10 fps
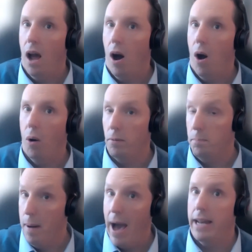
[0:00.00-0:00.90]
on
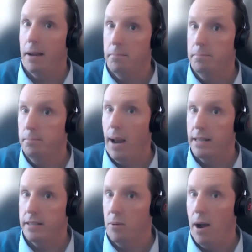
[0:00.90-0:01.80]
banning
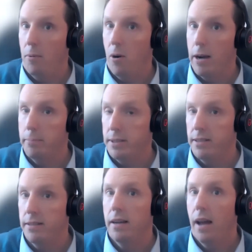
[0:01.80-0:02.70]
plastic wet
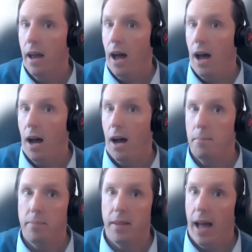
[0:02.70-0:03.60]
wipes,
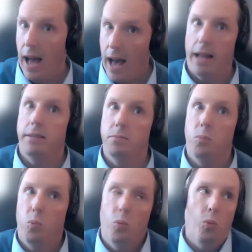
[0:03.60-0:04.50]
and
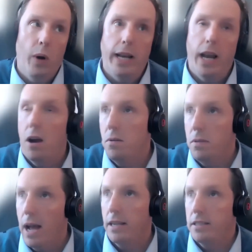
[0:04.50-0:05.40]
we know
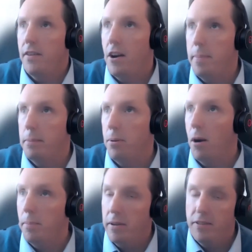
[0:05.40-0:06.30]
that is a very big
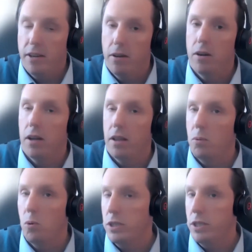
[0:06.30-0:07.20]
problem. If you look at the
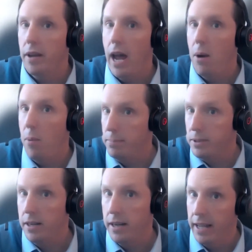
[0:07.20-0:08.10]
Water UK
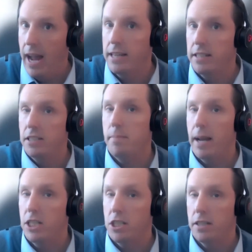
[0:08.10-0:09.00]
website, again, as you
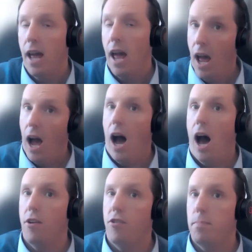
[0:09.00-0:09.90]
mentioned,
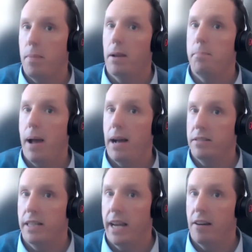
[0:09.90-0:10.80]
£100 million
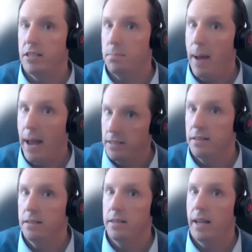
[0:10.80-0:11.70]
a year is spent
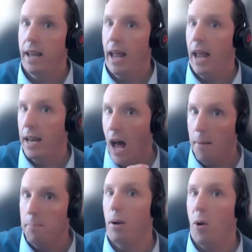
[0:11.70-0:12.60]
in
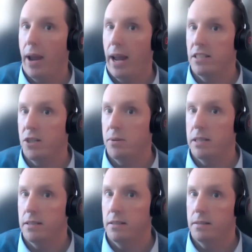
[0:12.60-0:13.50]
unblocking
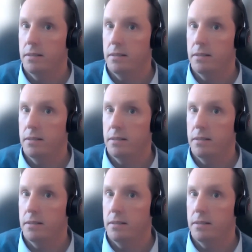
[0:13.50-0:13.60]
sewers.